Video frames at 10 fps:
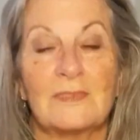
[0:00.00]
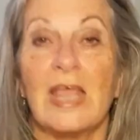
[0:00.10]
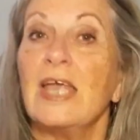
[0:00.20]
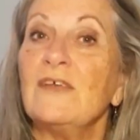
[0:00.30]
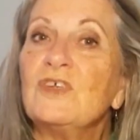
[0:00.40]

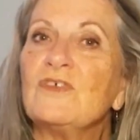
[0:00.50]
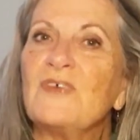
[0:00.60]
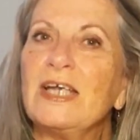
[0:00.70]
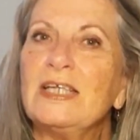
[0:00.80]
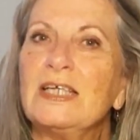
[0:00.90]
If you're
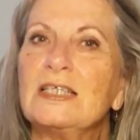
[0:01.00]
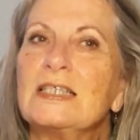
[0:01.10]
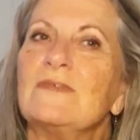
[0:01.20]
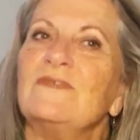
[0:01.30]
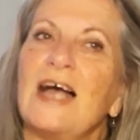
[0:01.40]
finding
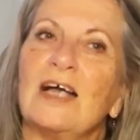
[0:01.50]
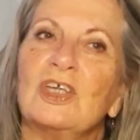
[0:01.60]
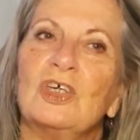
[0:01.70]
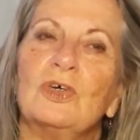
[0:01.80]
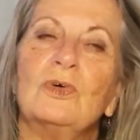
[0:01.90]
some
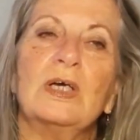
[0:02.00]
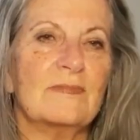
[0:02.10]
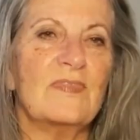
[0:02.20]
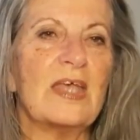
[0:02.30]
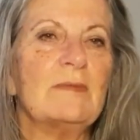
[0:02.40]
value,
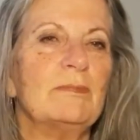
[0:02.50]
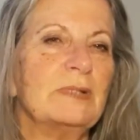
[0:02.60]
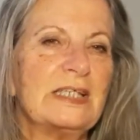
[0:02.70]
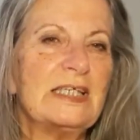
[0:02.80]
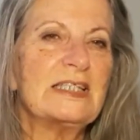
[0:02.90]
then
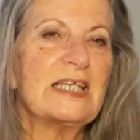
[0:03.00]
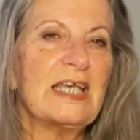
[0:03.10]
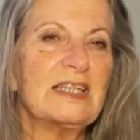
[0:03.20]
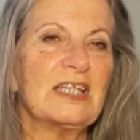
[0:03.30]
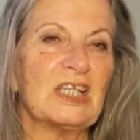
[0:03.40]
please
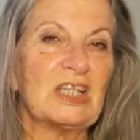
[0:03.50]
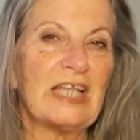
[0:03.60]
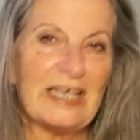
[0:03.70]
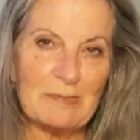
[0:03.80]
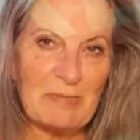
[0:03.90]
hit the
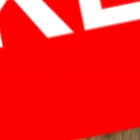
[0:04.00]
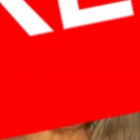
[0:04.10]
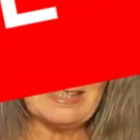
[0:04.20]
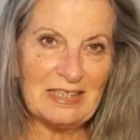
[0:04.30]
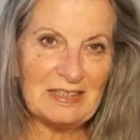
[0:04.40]
like
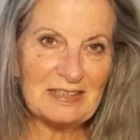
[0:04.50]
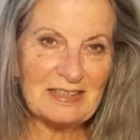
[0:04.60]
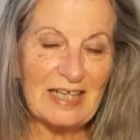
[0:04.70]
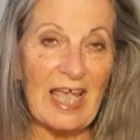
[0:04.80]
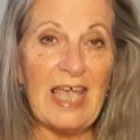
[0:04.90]
button
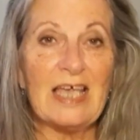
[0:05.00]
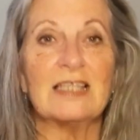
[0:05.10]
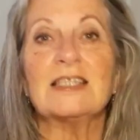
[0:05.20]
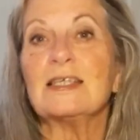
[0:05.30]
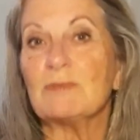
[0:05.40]
and
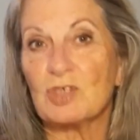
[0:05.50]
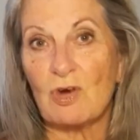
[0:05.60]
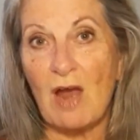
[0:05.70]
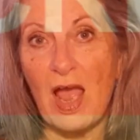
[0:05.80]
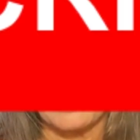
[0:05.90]

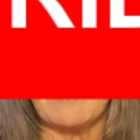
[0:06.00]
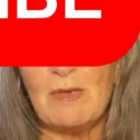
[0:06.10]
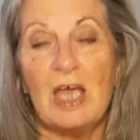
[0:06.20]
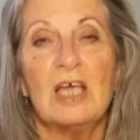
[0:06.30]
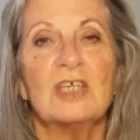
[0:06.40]
subscribe
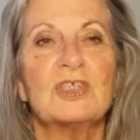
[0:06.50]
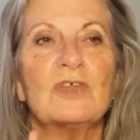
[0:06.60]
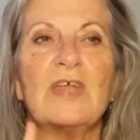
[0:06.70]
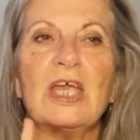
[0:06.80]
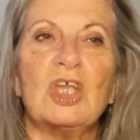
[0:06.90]
so
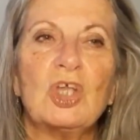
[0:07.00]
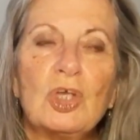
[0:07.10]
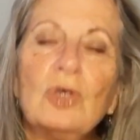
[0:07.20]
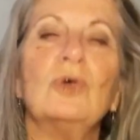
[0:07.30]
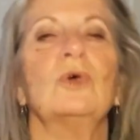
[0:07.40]
that
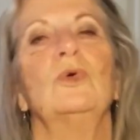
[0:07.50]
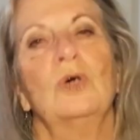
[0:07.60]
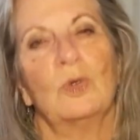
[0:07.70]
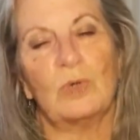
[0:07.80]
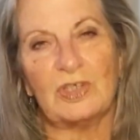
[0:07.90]
you
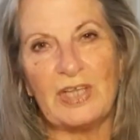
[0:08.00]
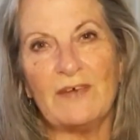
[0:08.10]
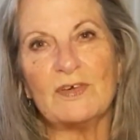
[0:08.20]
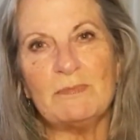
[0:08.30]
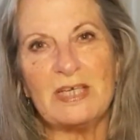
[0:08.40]
will never
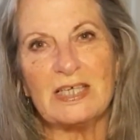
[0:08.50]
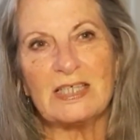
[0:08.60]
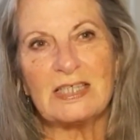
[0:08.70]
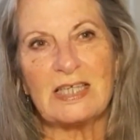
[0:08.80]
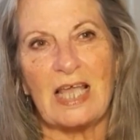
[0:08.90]

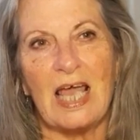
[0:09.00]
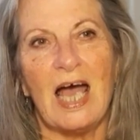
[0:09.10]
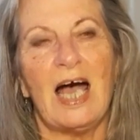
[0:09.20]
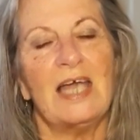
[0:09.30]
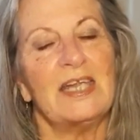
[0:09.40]
miss
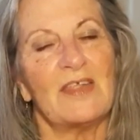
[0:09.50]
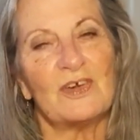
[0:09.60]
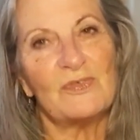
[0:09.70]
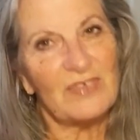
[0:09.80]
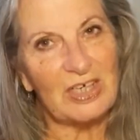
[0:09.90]
another
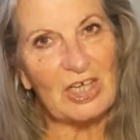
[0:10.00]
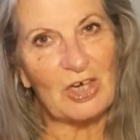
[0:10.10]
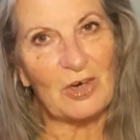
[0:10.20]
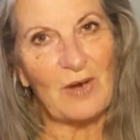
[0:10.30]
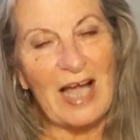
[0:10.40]

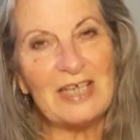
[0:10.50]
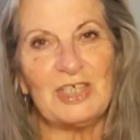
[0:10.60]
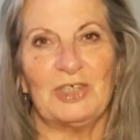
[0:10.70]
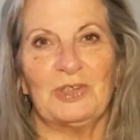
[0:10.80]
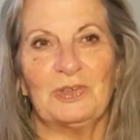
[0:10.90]
video I
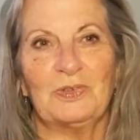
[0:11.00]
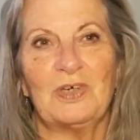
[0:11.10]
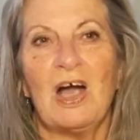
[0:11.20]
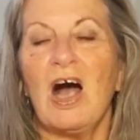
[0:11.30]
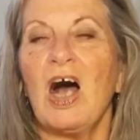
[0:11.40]
do
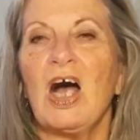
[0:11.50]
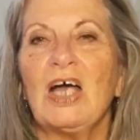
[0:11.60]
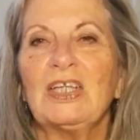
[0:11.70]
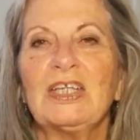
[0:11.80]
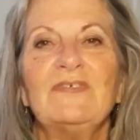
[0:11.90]

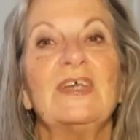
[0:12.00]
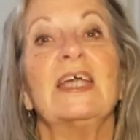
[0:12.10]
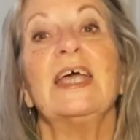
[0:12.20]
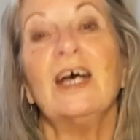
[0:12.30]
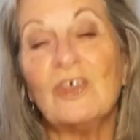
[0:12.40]
on living
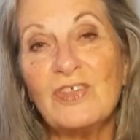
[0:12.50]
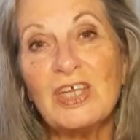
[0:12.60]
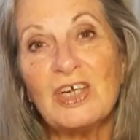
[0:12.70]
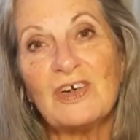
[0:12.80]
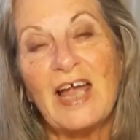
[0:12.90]

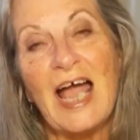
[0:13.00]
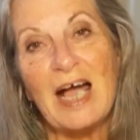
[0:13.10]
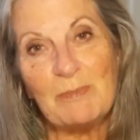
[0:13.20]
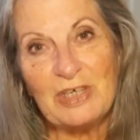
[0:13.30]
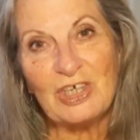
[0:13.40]
healthier,
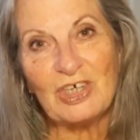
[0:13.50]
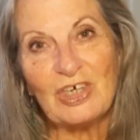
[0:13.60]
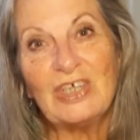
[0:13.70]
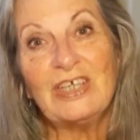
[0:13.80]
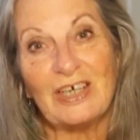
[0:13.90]
happier,
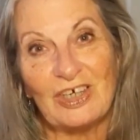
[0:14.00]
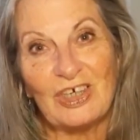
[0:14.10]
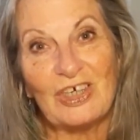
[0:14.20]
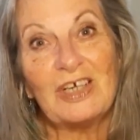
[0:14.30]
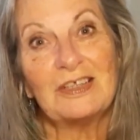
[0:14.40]

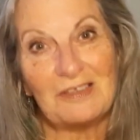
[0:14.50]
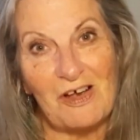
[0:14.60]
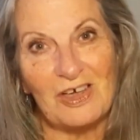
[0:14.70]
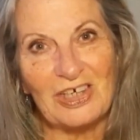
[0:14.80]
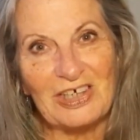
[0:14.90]
younger,
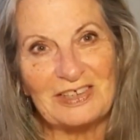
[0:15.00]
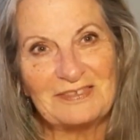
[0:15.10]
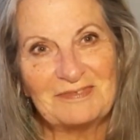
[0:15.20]
longer.